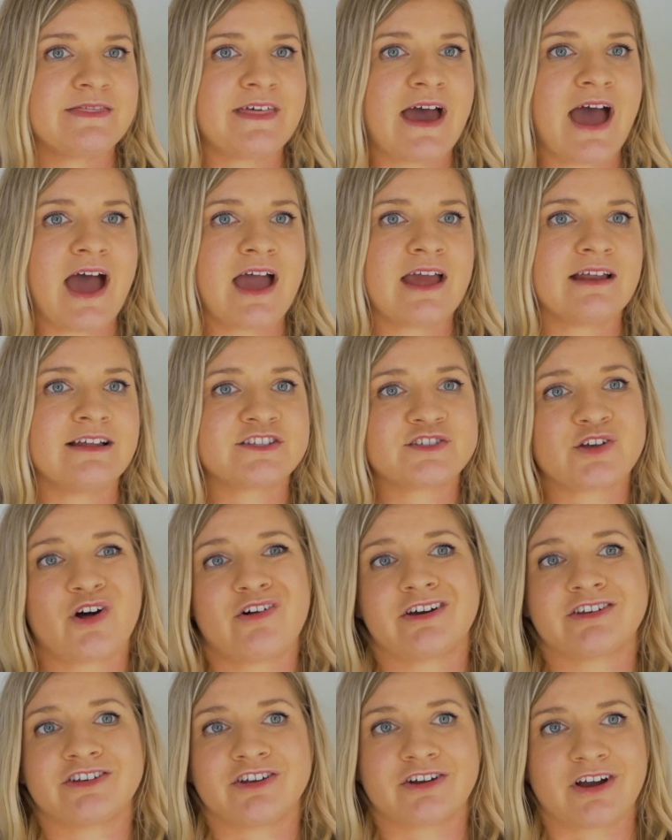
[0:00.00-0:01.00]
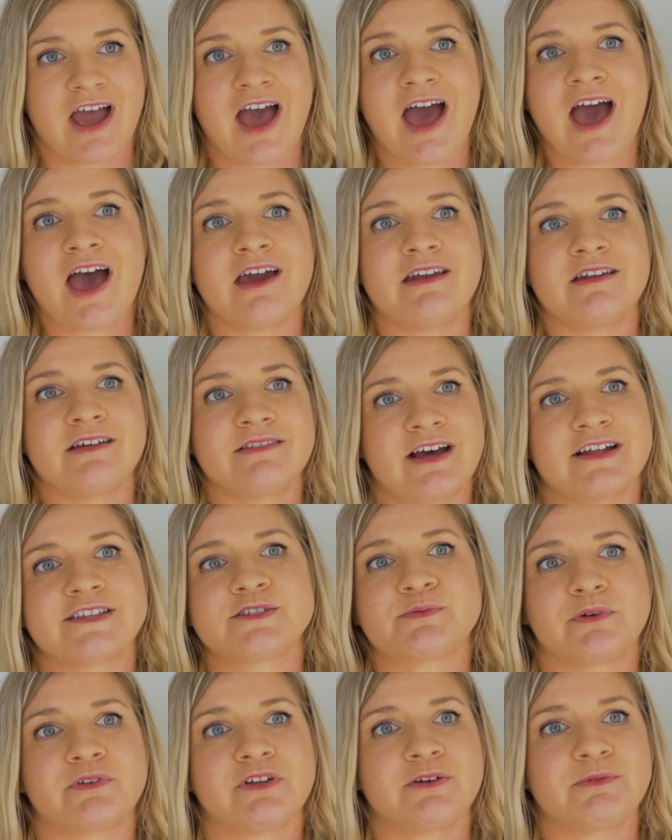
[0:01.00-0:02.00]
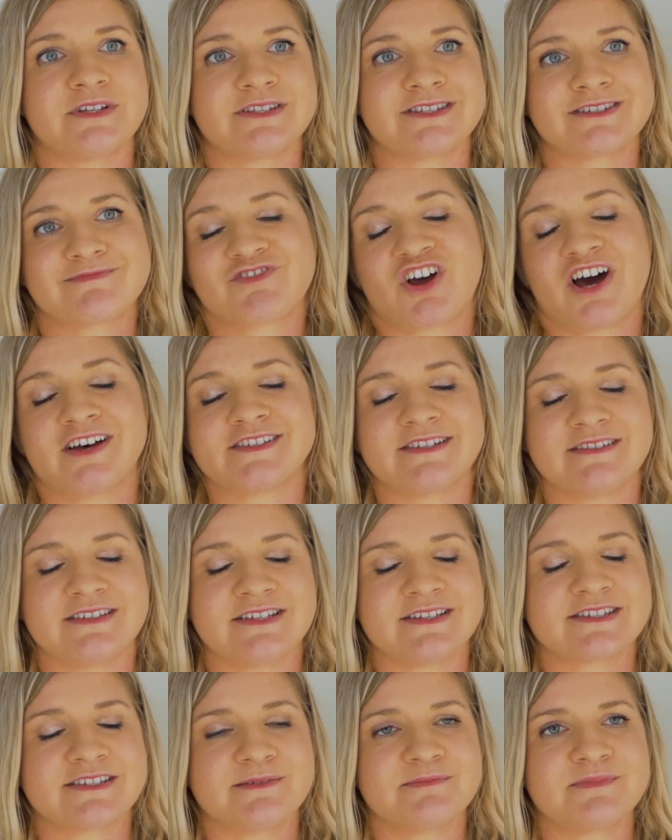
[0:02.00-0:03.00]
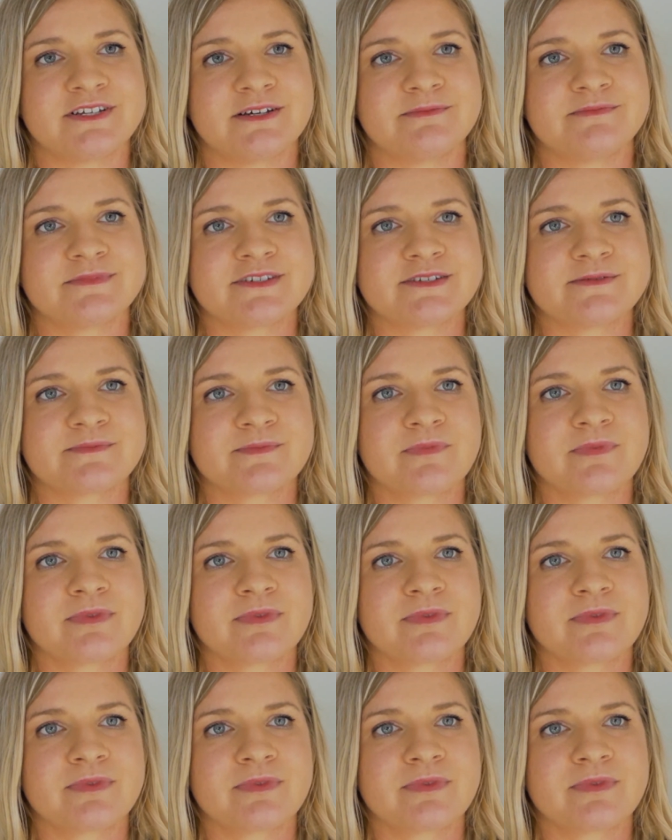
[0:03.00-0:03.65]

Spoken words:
that it's all in your head and that's really what's causing these symptoms."